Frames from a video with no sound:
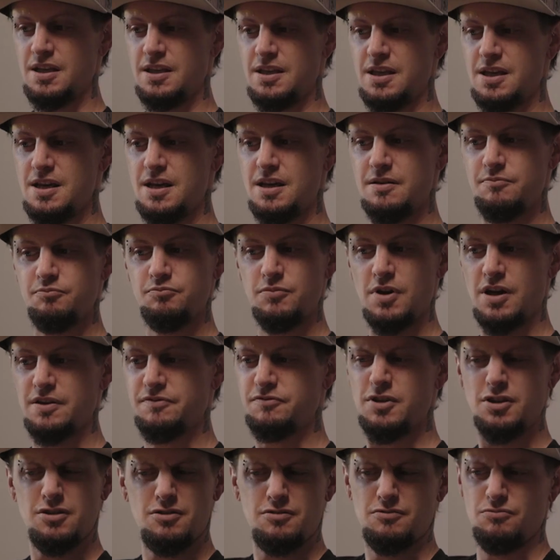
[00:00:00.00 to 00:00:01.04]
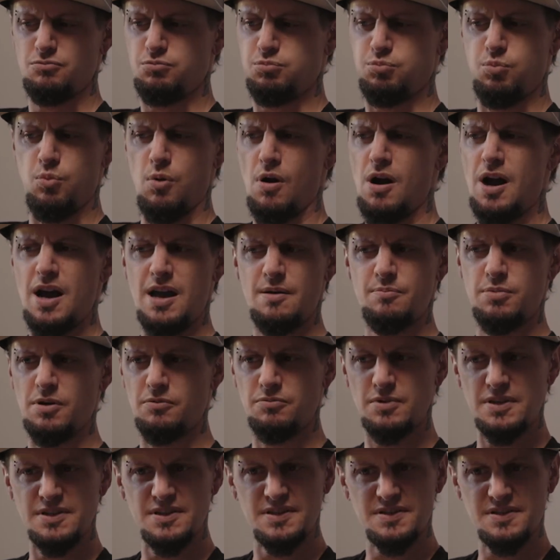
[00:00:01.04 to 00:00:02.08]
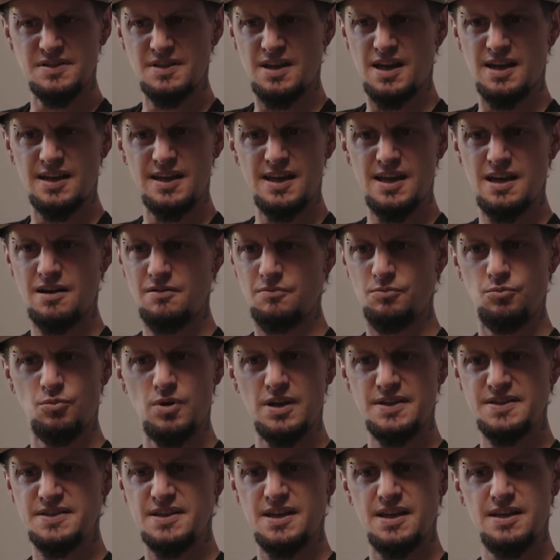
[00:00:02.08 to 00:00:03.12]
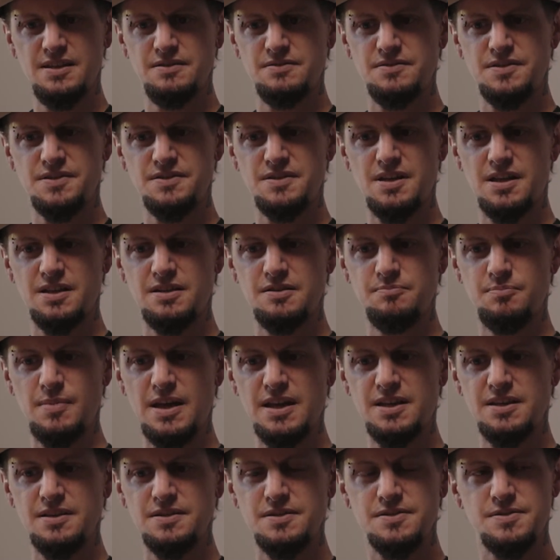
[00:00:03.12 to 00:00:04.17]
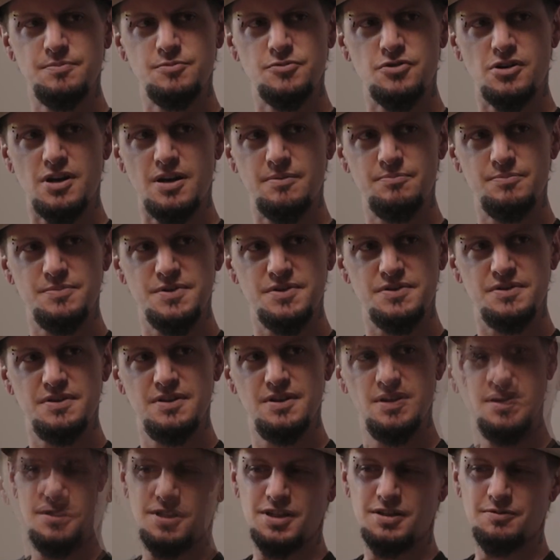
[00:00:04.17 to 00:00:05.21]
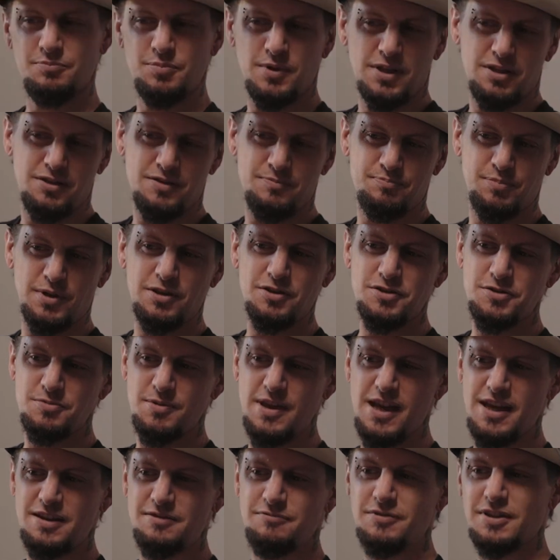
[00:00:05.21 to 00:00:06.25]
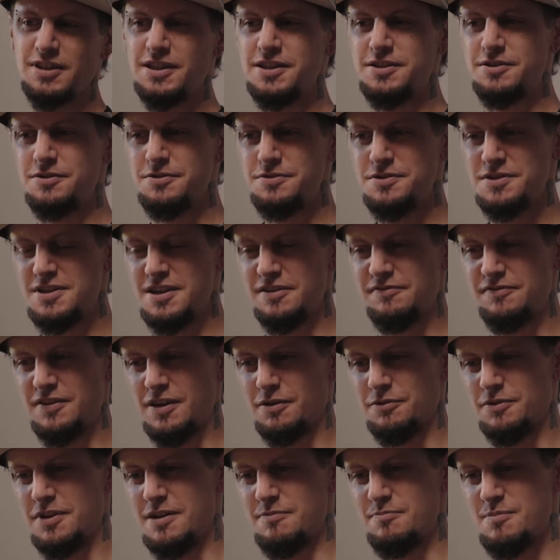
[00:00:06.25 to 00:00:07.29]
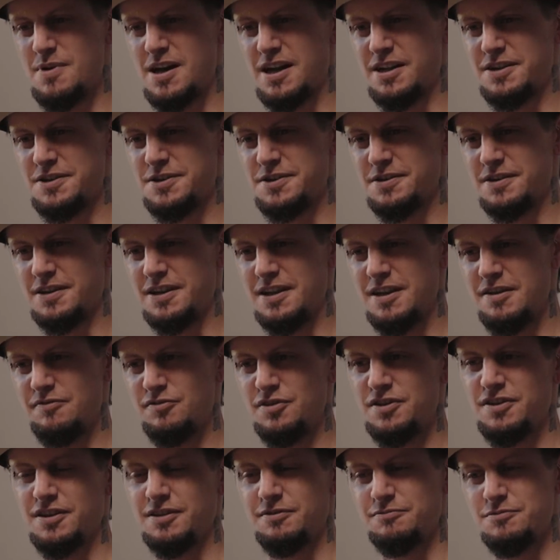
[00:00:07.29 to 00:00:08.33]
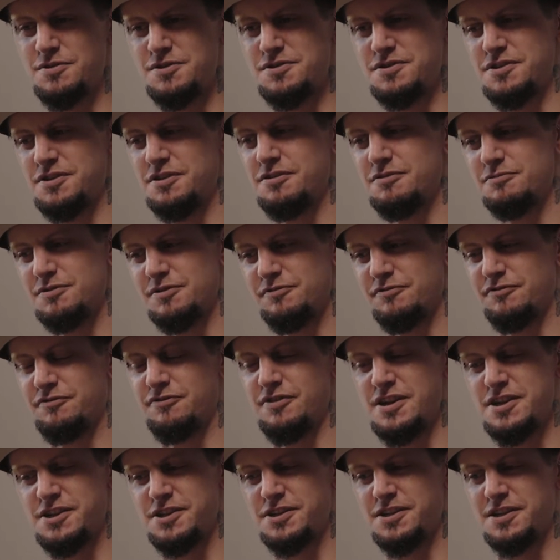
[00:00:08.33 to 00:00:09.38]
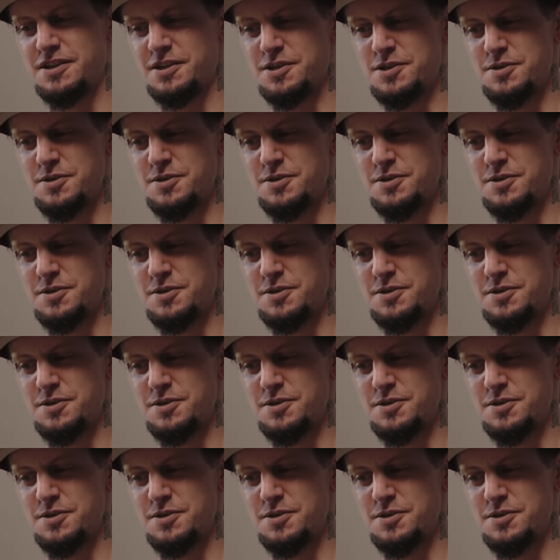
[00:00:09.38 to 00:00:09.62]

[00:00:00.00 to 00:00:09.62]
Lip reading: Yeah, and I don't know why, but we just hung out one day and started making some drums. Because we hadn't really used FL that much, everything was new and fresh and